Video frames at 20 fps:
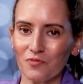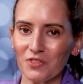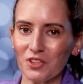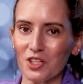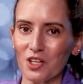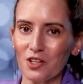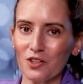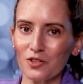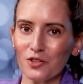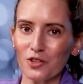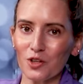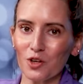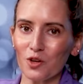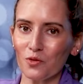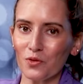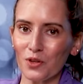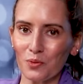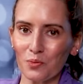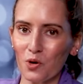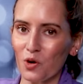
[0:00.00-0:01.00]
It's
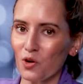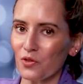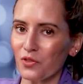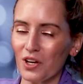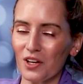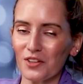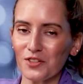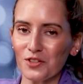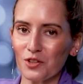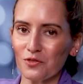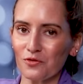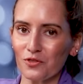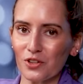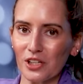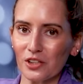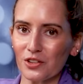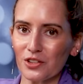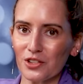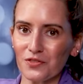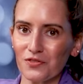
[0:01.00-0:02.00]
also, they're both also
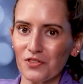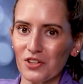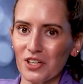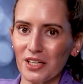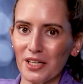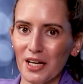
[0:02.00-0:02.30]
fragrance free